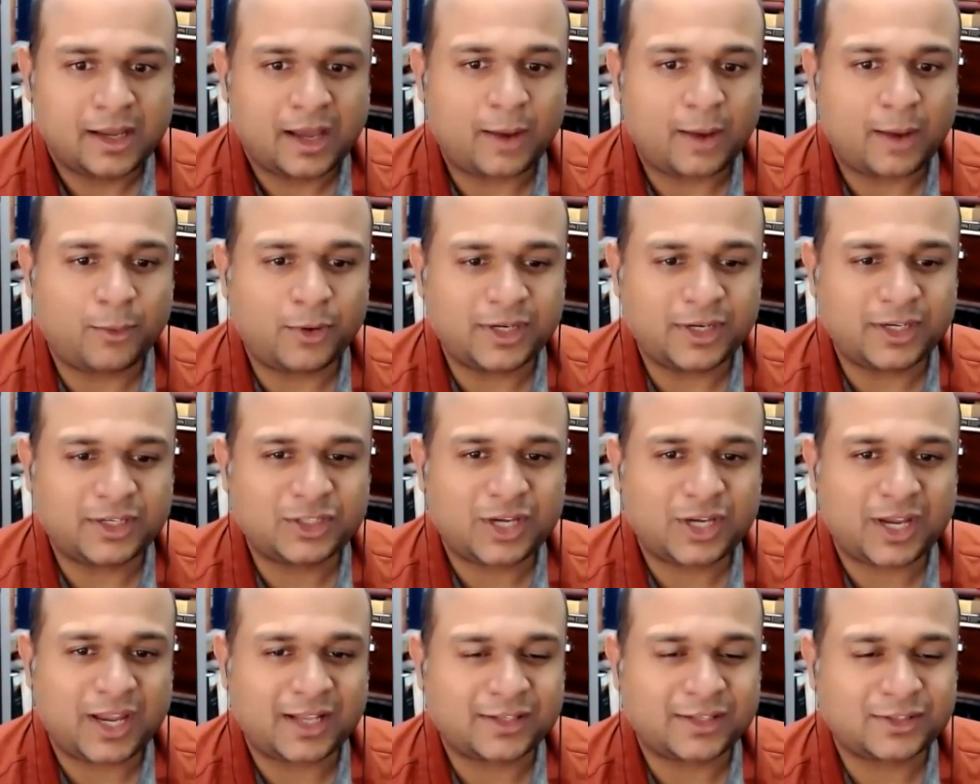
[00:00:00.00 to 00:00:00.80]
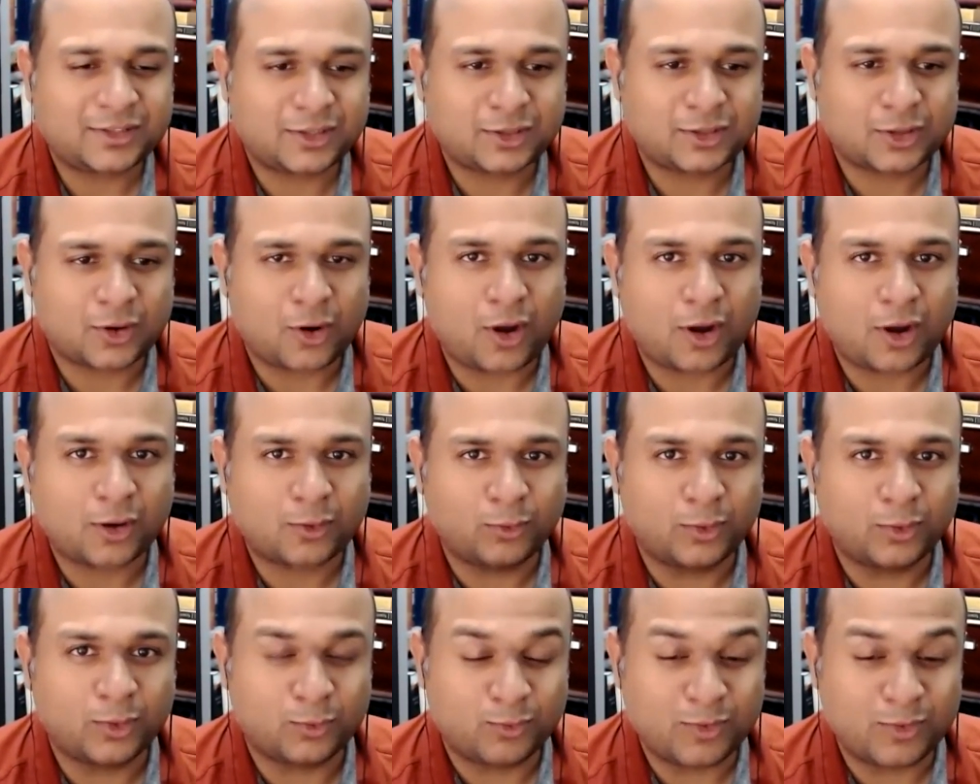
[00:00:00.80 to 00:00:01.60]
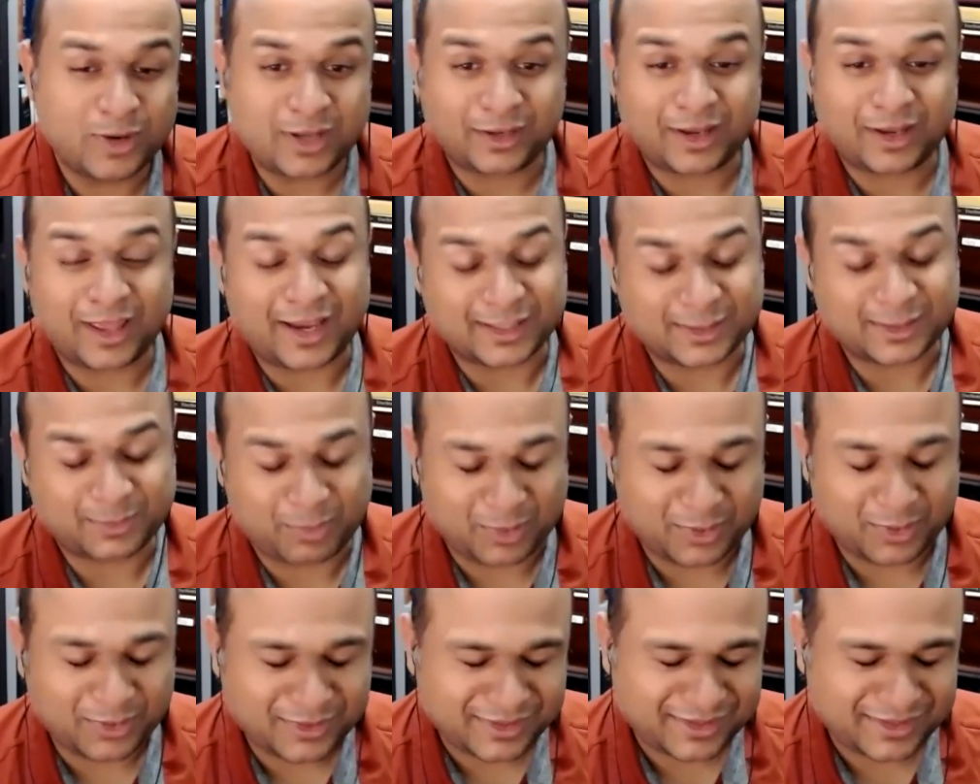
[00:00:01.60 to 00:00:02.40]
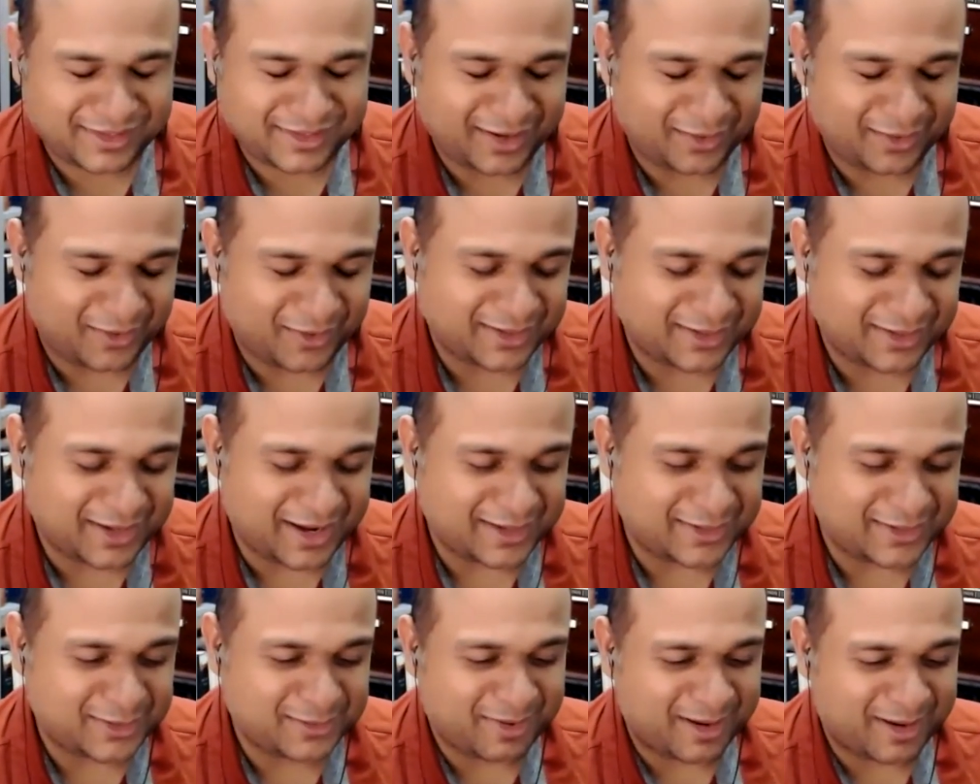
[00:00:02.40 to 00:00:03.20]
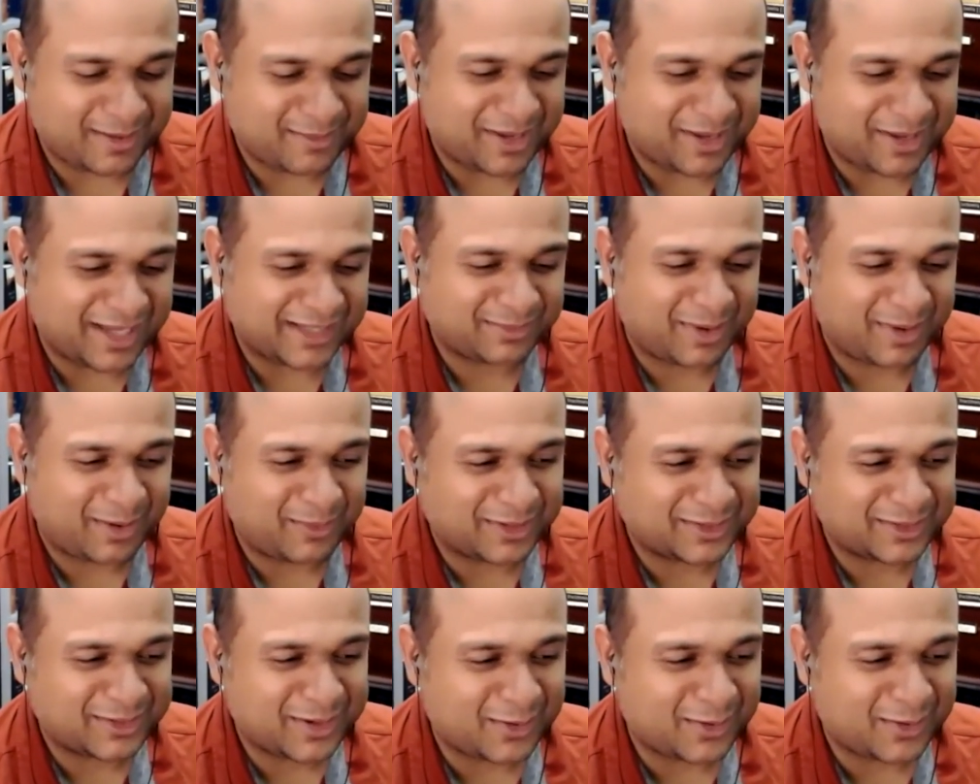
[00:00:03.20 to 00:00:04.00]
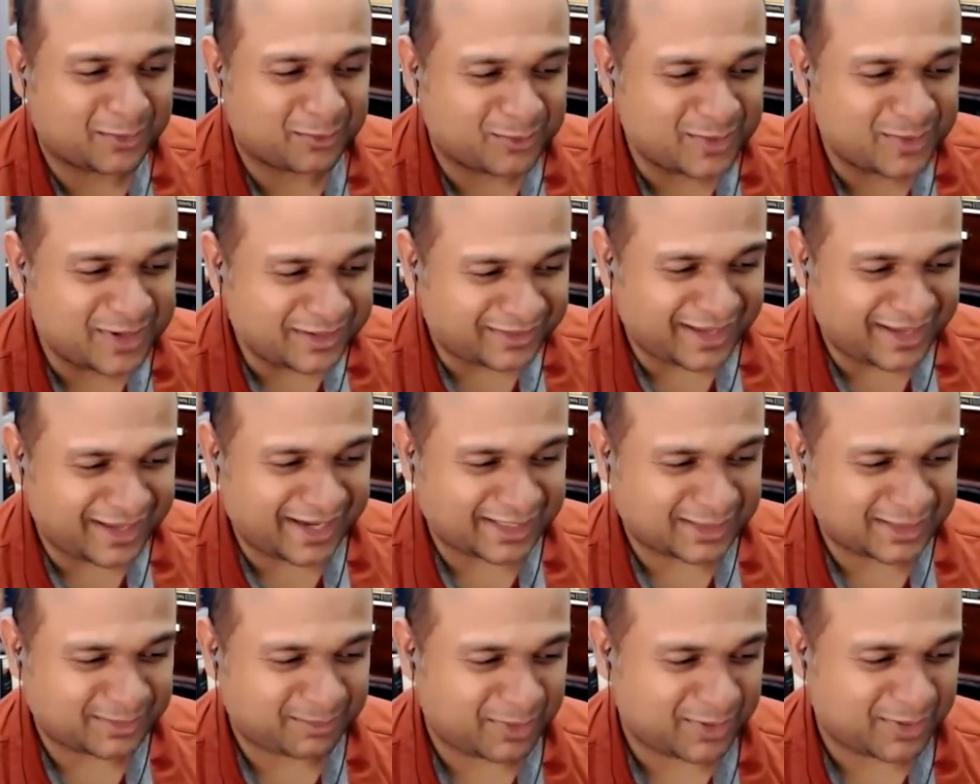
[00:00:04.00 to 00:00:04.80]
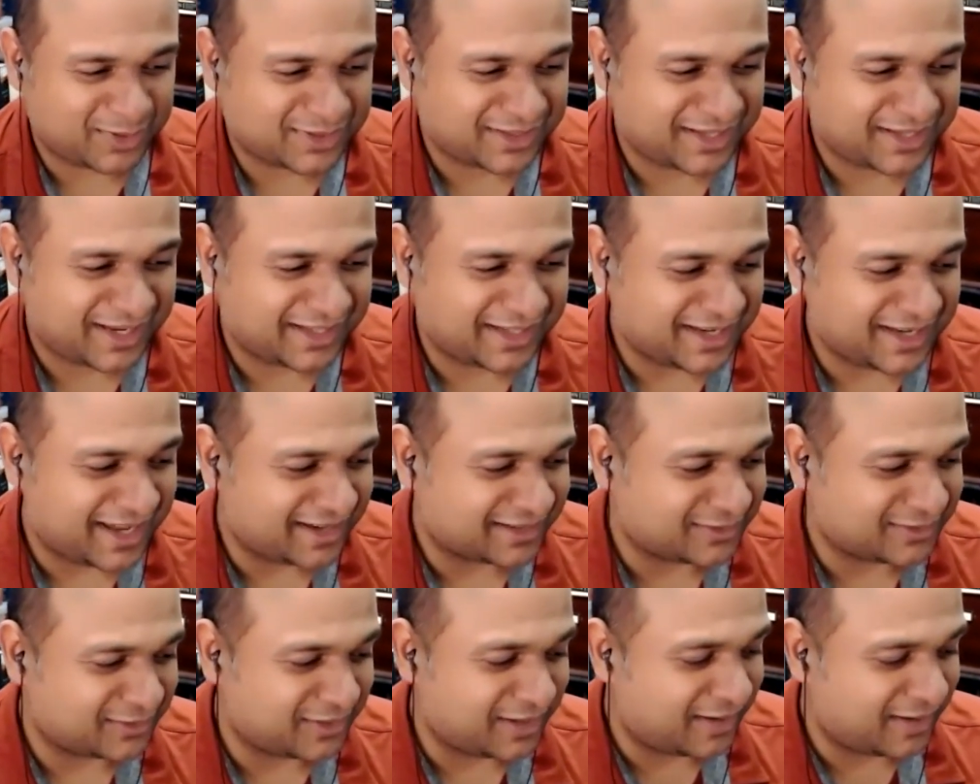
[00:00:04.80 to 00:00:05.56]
I wanted a chance to talk with real experts. I do my best, but I want to talk with real experts like Dr.